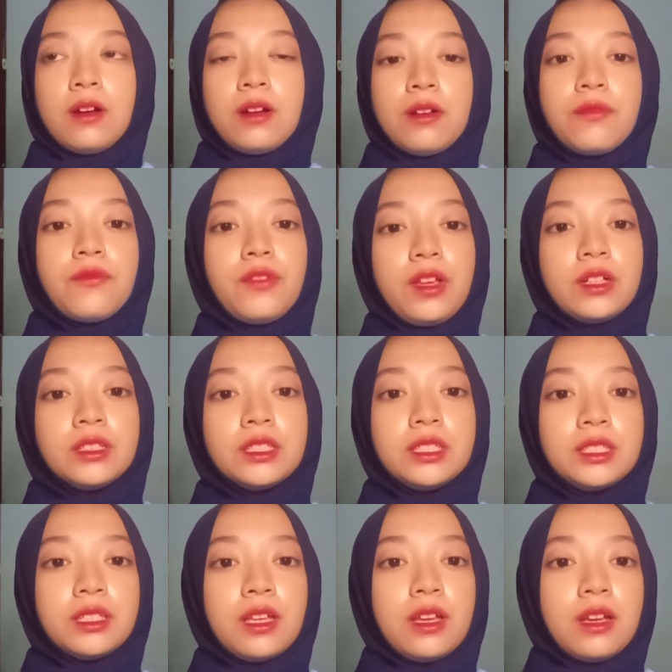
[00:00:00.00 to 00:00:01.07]

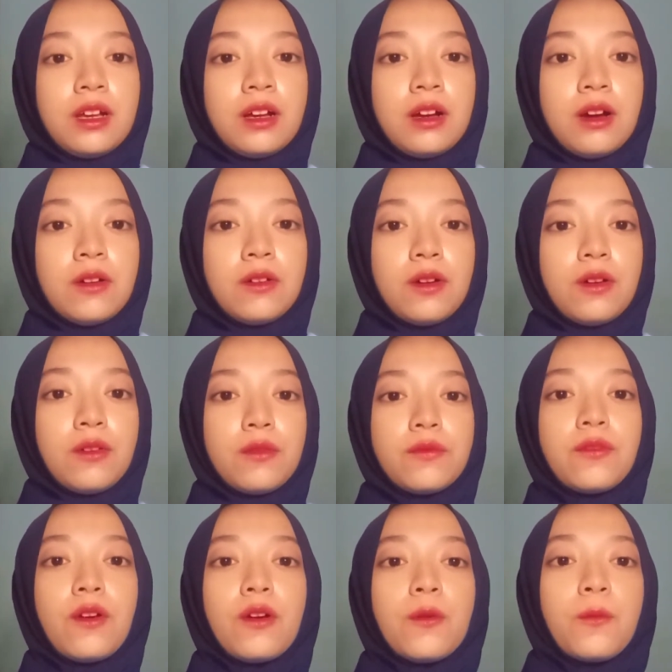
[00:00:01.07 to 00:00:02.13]
feels
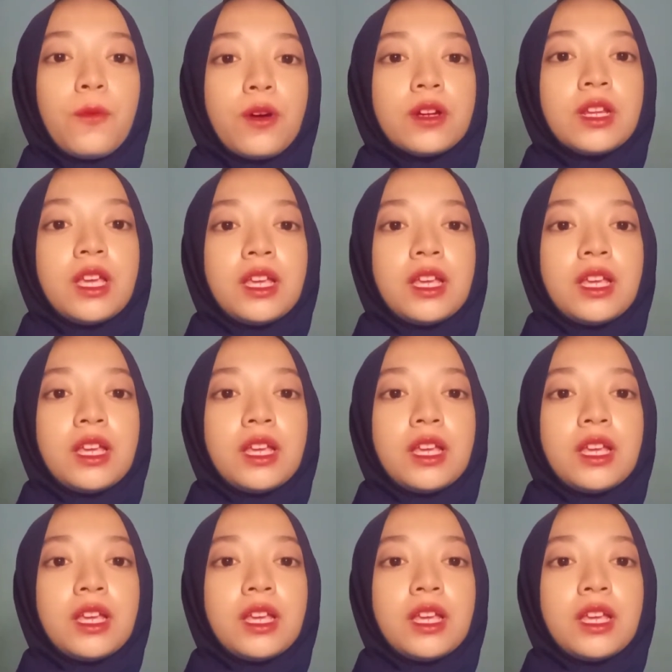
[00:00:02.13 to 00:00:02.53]
for what